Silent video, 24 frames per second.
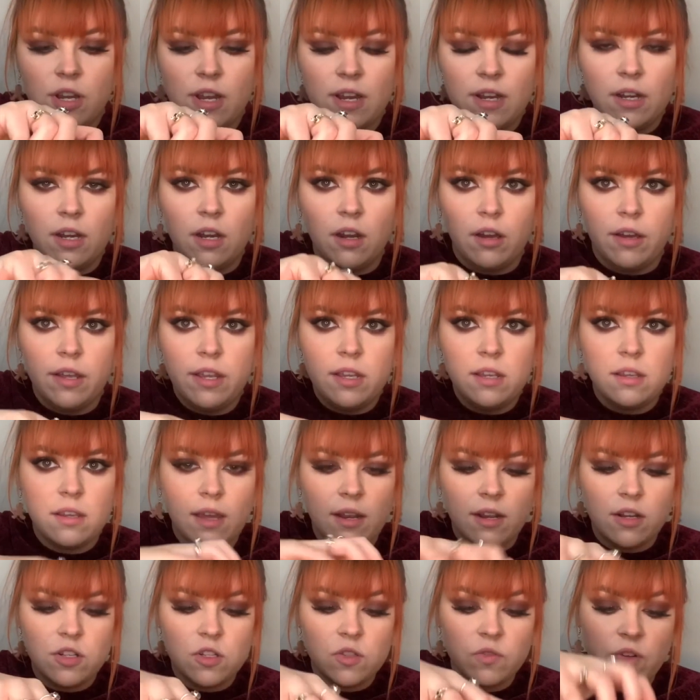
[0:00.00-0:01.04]
Light and I
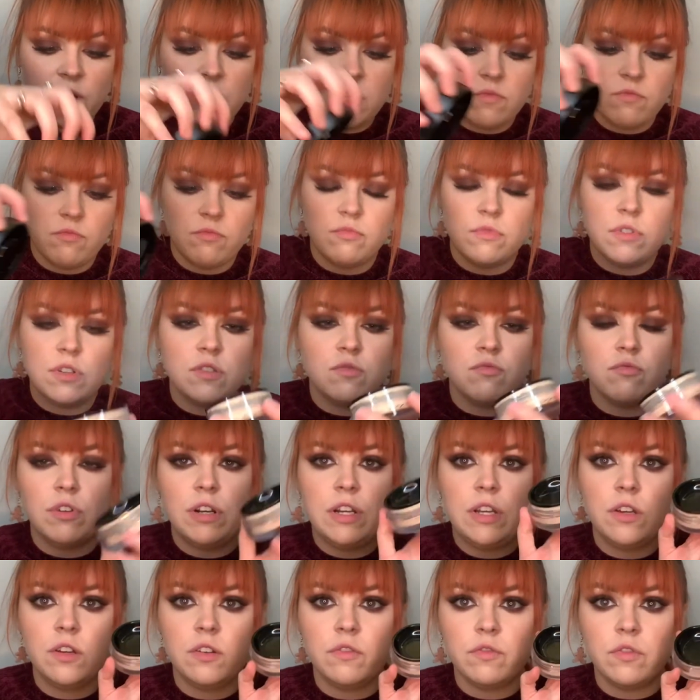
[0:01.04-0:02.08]
just find it's really
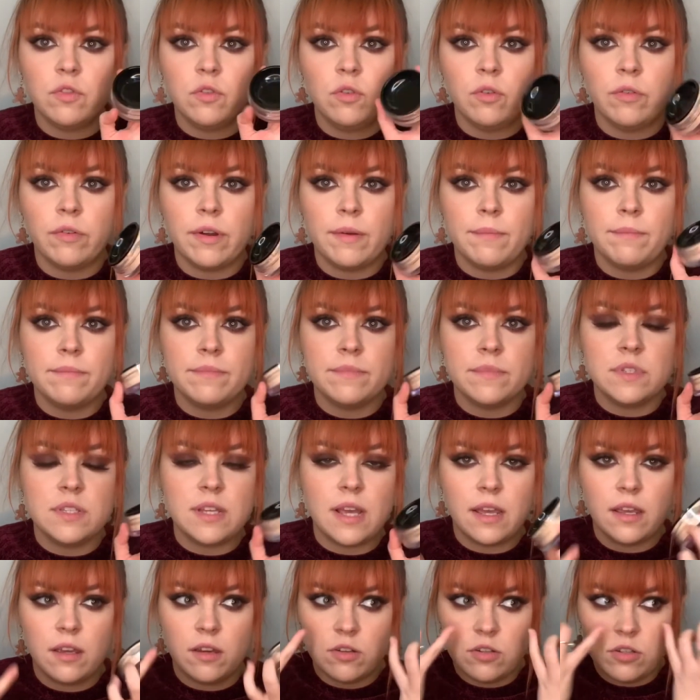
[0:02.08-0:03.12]
good for
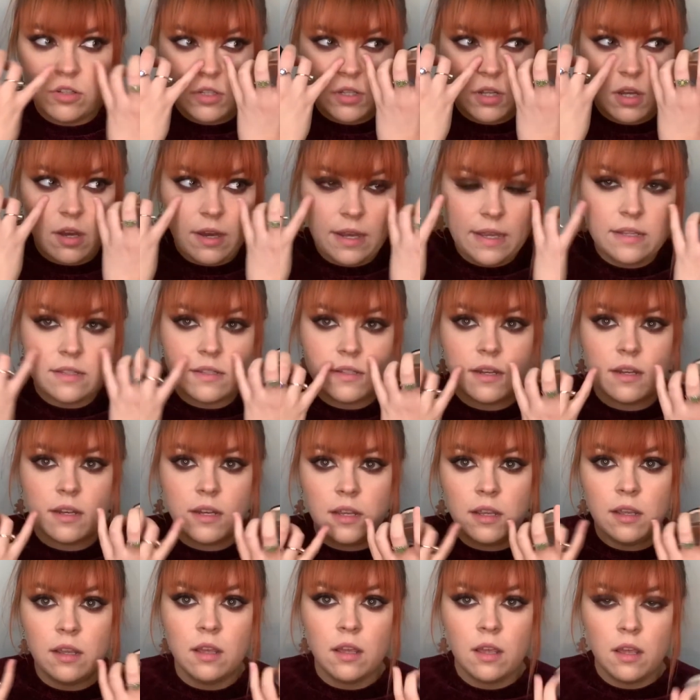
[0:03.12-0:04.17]
setting under the eyes in any
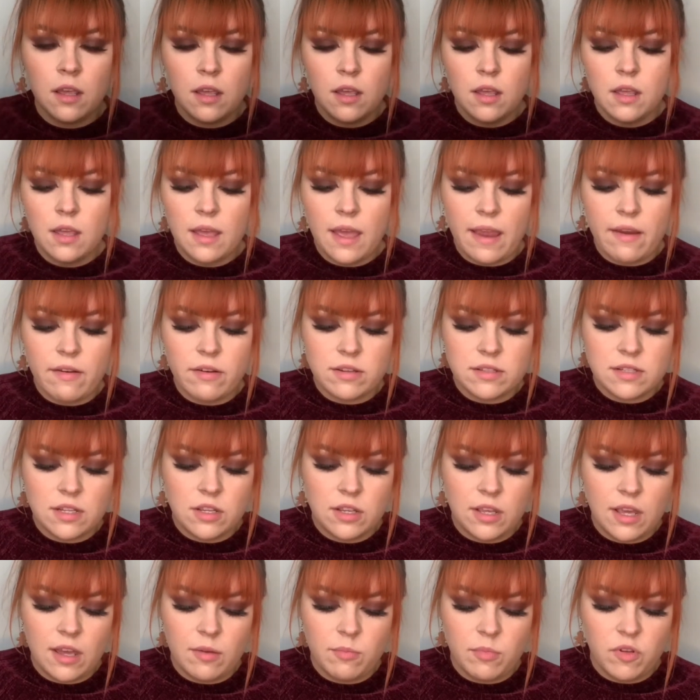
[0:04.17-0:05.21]
areas that you
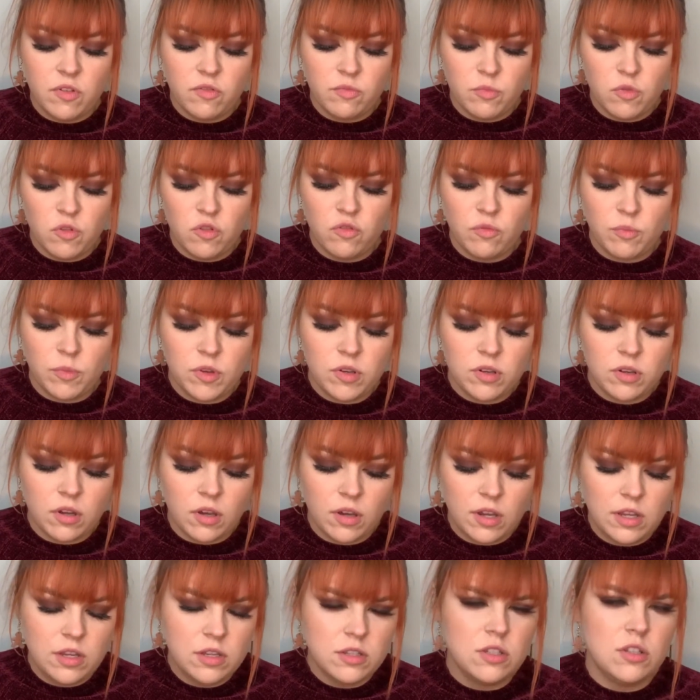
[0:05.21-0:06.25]
get a bit of movement. I
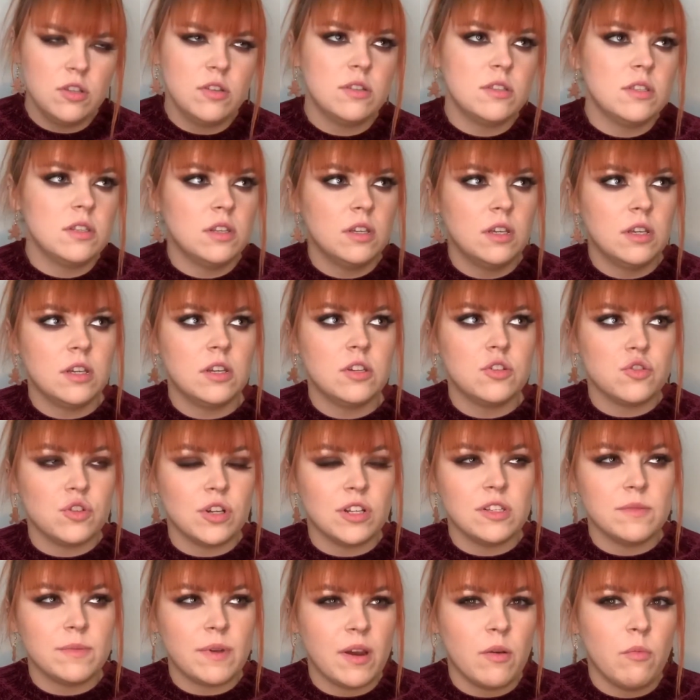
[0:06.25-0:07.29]
used to use the
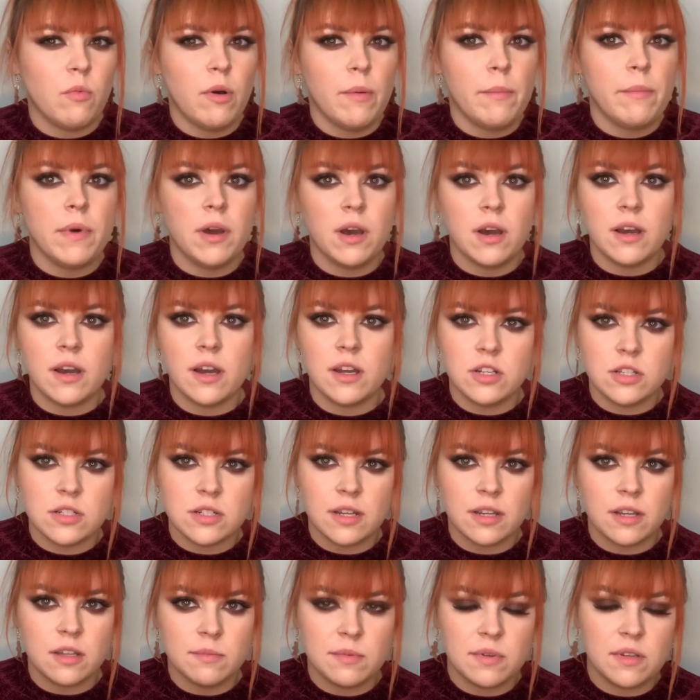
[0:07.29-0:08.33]
transparent one, but I just like
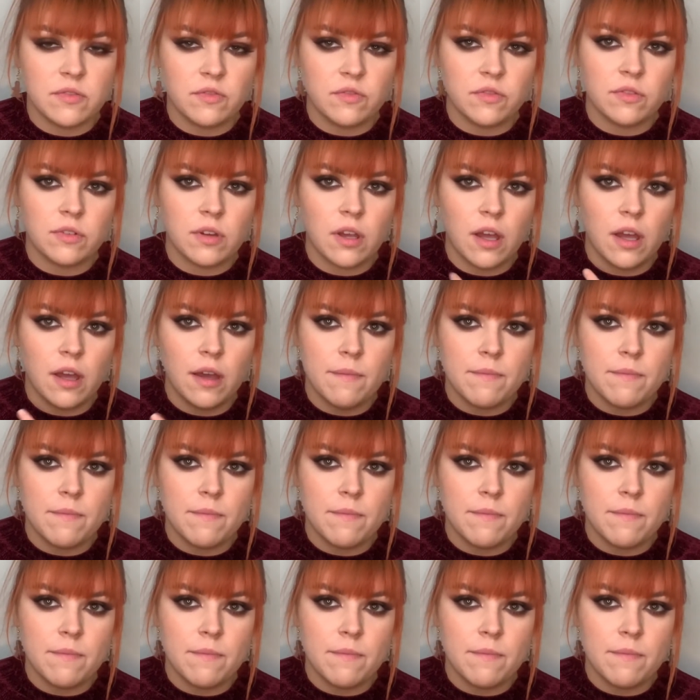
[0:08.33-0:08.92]
a bit of